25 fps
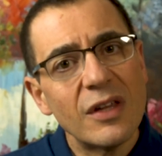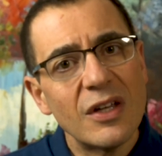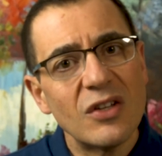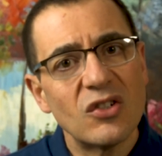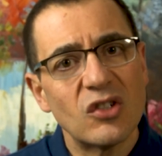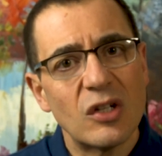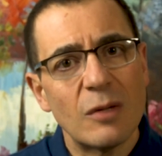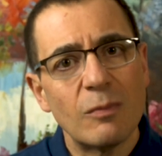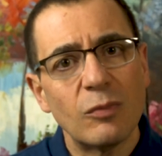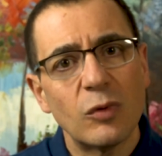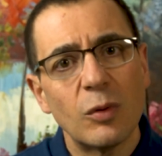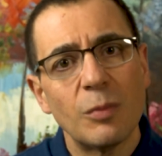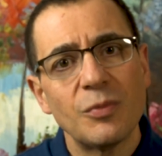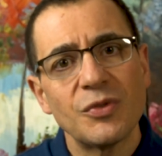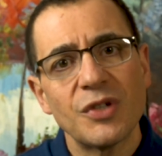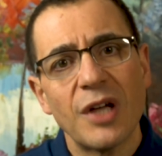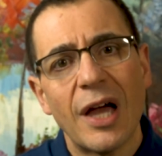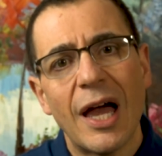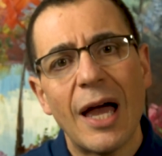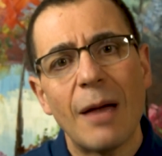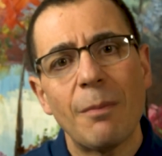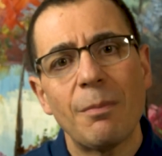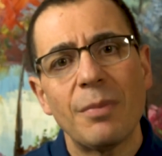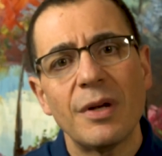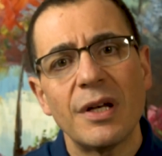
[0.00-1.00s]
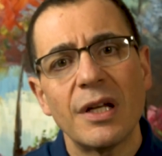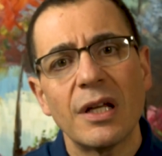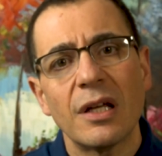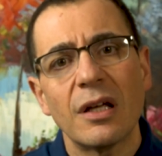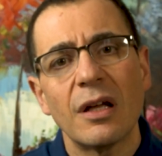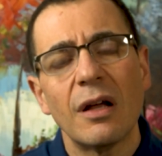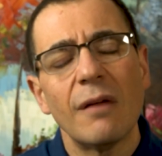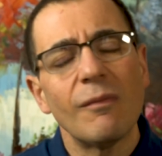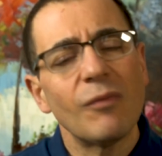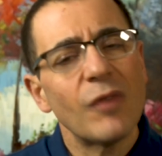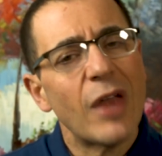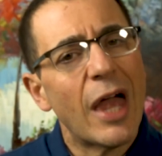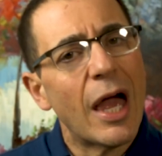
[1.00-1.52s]
these symptoms are happening,
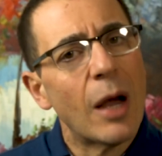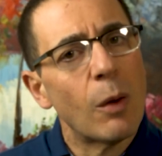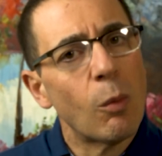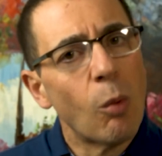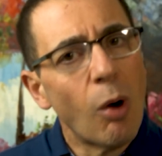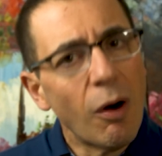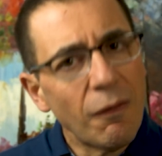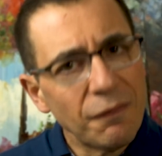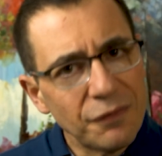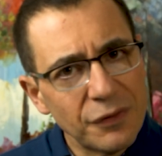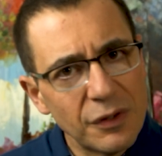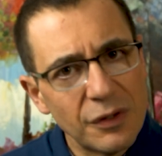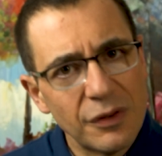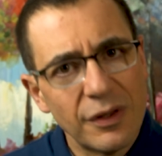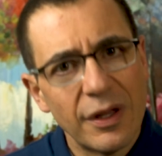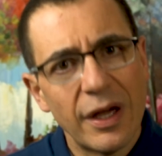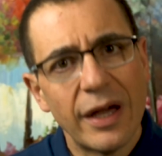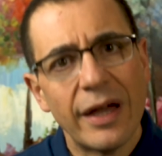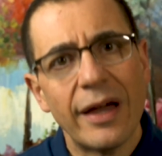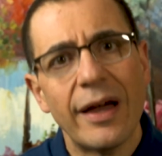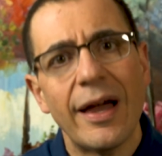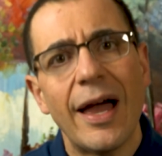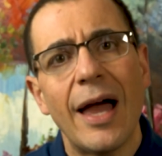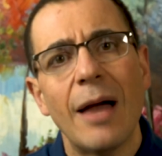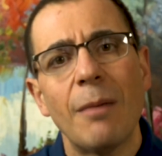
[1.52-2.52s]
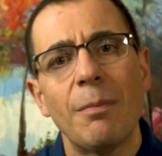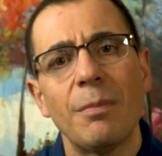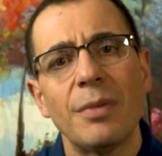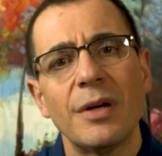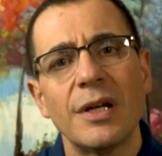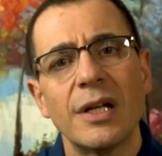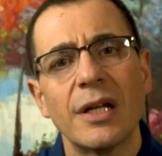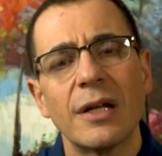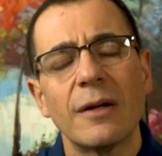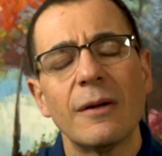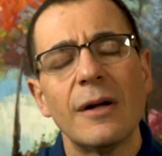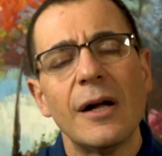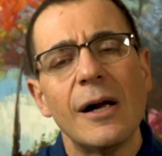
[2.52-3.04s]
how often they are
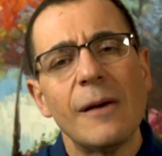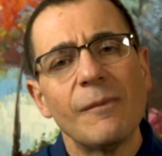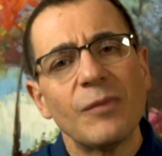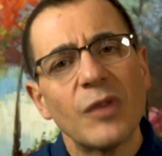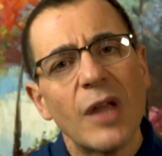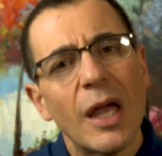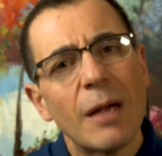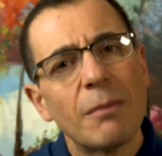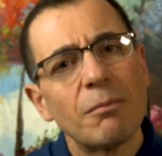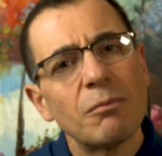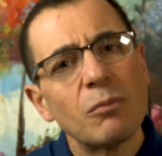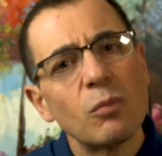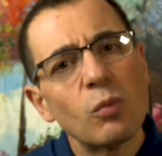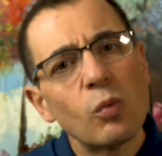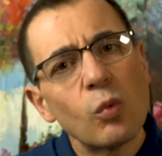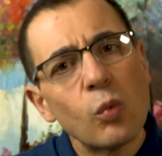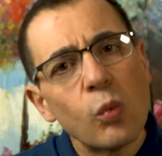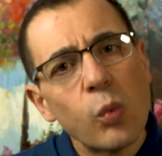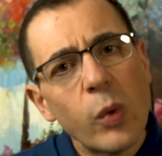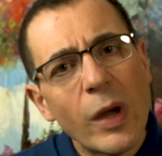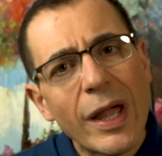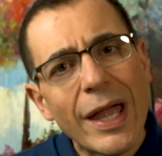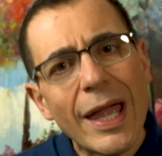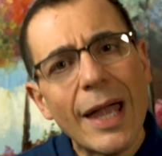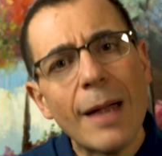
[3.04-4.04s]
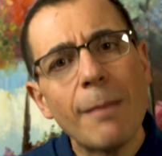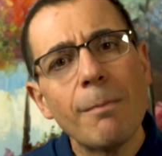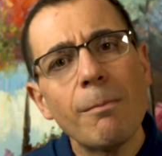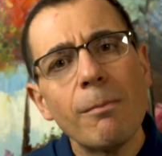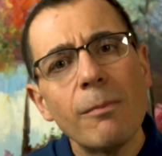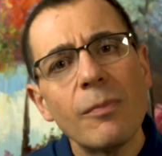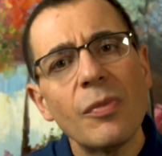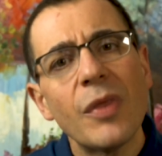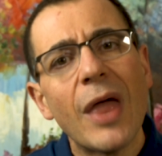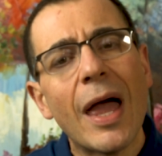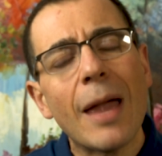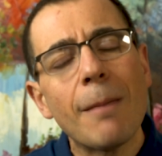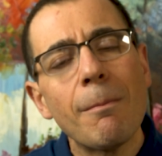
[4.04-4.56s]
happening, and where
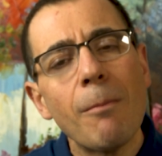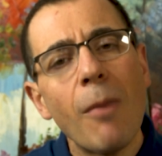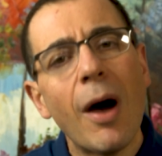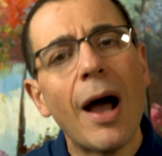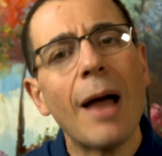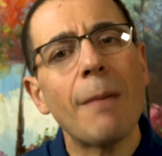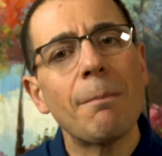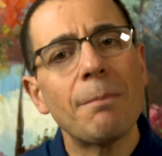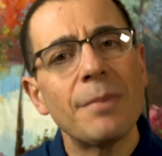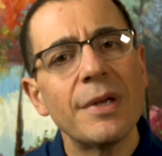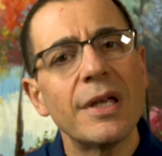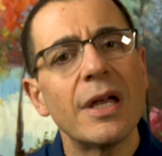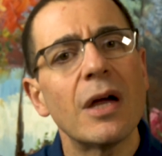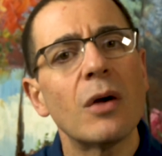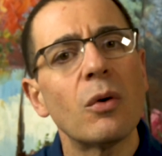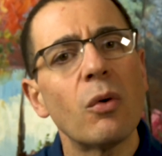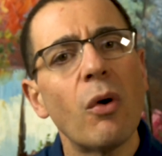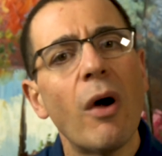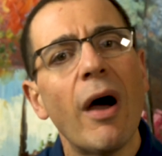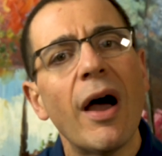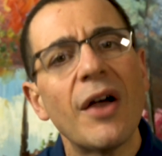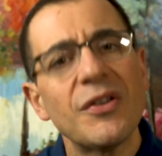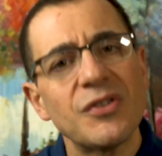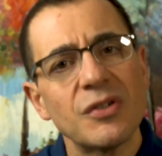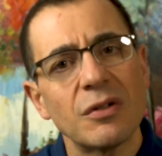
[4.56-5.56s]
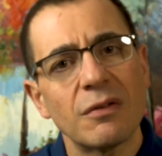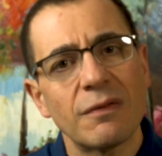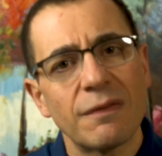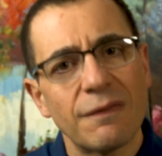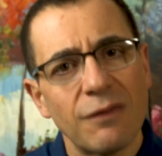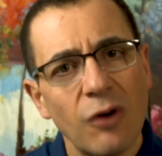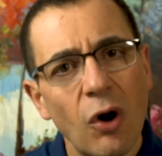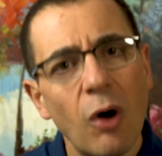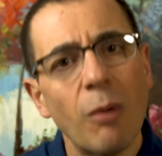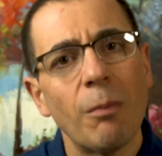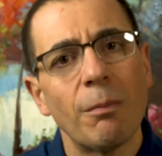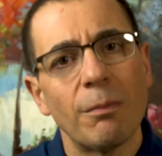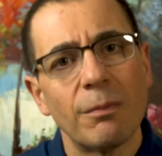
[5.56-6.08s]
they might be arising
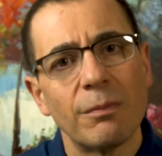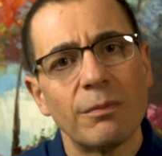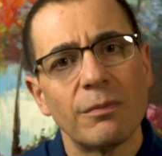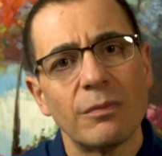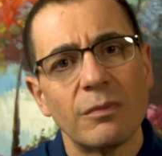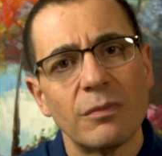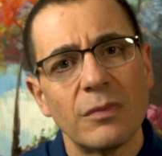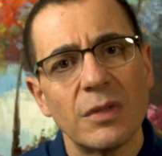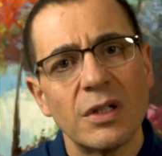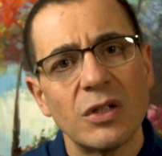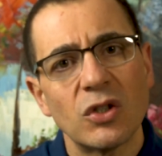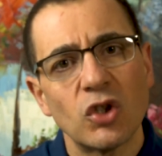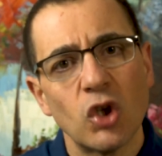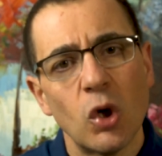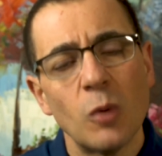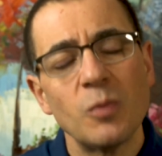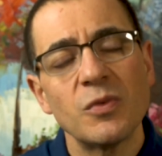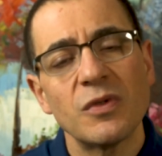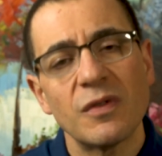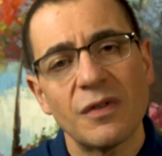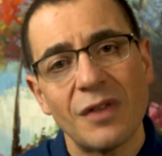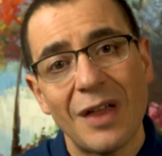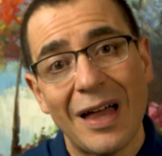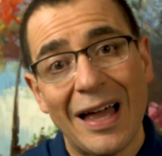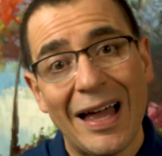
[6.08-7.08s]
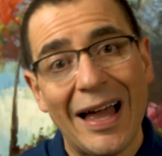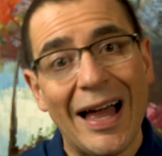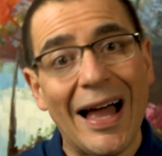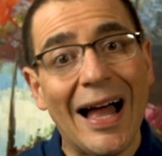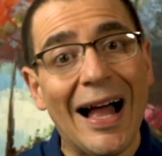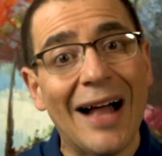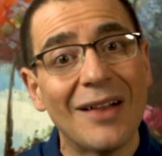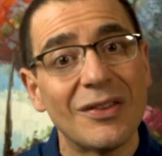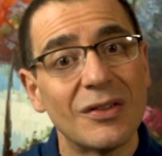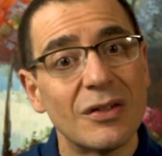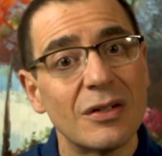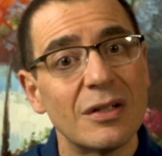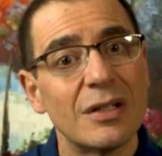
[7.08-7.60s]
from in terms of the
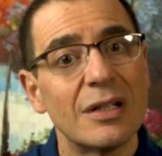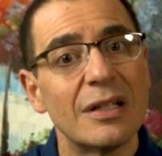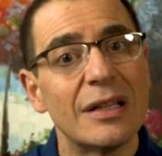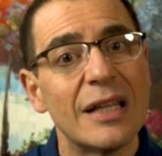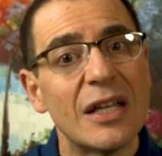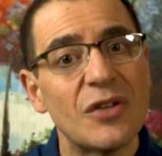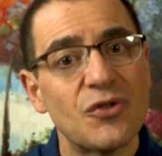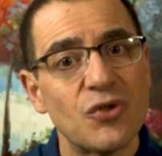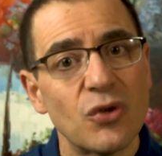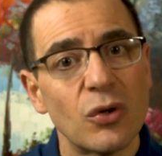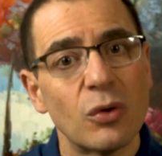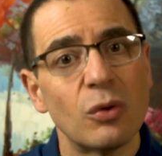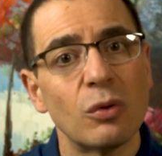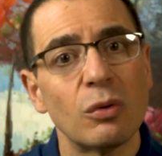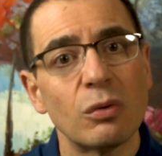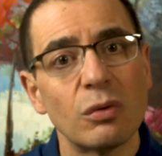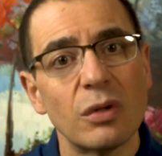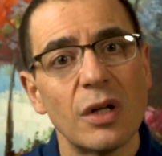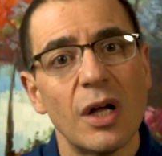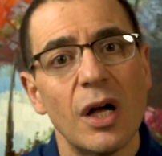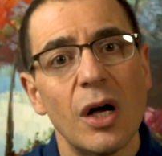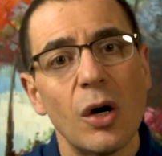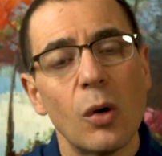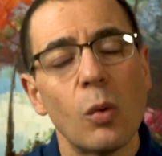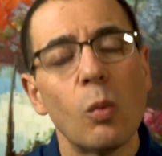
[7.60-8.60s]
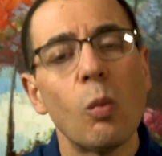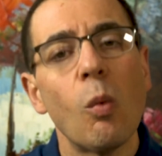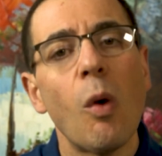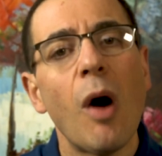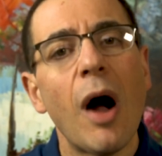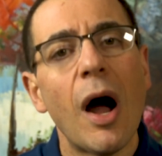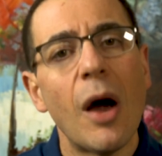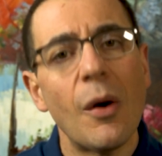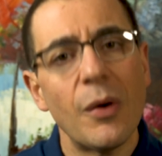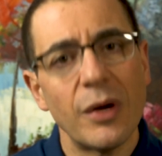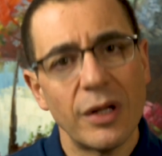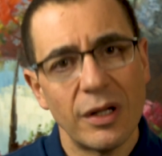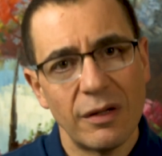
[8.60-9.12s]
heart and the electrical
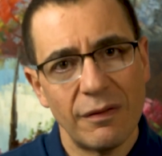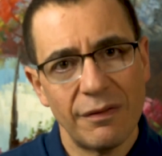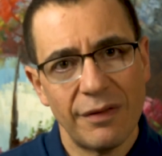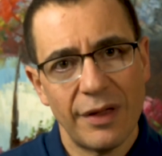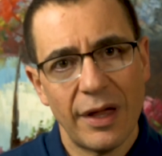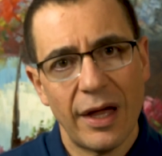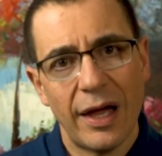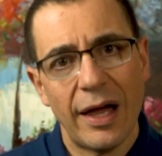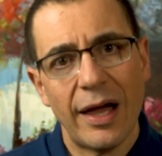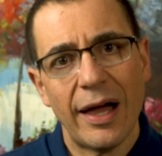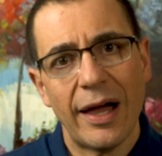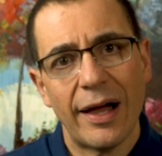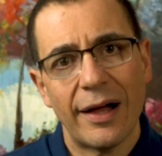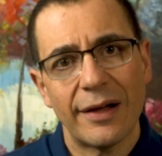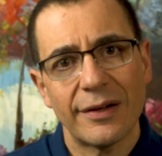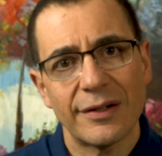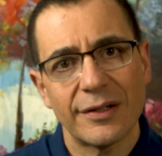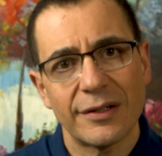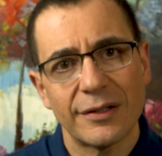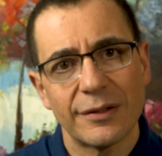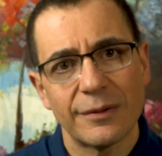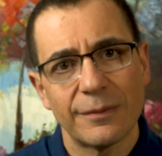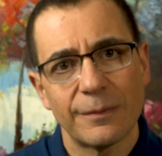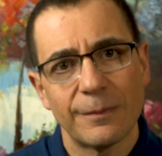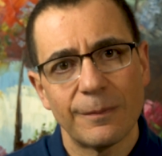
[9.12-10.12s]
wiring of the heart.